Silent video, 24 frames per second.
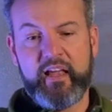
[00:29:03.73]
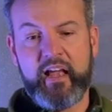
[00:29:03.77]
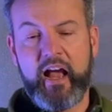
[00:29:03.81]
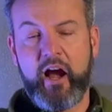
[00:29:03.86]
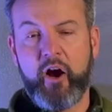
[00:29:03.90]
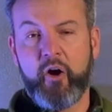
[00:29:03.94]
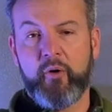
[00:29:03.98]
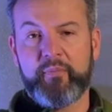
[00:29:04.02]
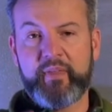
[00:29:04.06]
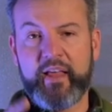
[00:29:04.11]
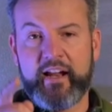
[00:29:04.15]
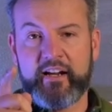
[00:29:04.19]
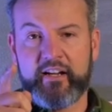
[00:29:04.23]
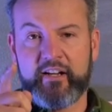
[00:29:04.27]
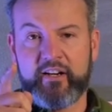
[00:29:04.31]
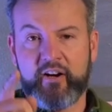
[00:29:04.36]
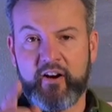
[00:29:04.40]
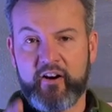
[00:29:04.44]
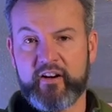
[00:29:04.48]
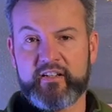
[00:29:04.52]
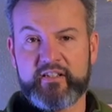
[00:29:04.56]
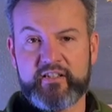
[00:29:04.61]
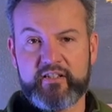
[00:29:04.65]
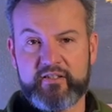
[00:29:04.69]
I hope that
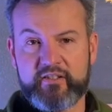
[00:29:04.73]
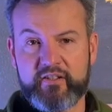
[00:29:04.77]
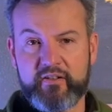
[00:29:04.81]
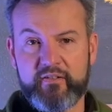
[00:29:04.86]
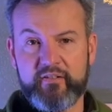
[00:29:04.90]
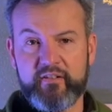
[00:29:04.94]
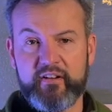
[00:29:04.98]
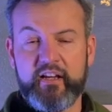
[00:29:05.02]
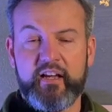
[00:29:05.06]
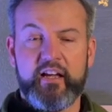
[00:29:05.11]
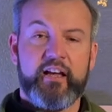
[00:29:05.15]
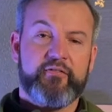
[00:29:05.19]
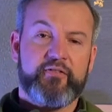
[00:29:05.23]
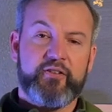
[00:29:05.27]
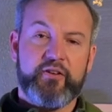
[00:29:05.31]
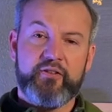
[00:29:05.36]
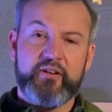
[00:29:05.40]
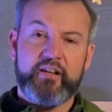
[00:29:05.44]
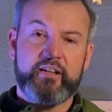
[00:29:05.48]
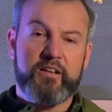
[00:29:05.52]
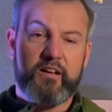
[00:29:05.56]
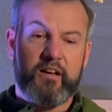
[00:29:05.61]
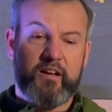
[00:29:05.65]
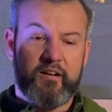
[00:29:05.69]
encourages you. If you
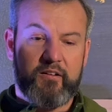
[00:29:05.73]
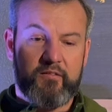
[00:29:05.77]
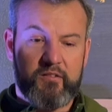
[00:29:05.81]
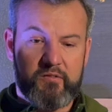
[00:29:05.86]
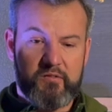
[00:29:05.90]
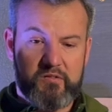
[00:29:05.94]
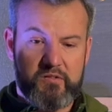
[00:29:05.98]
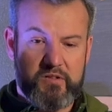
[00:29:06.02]
need to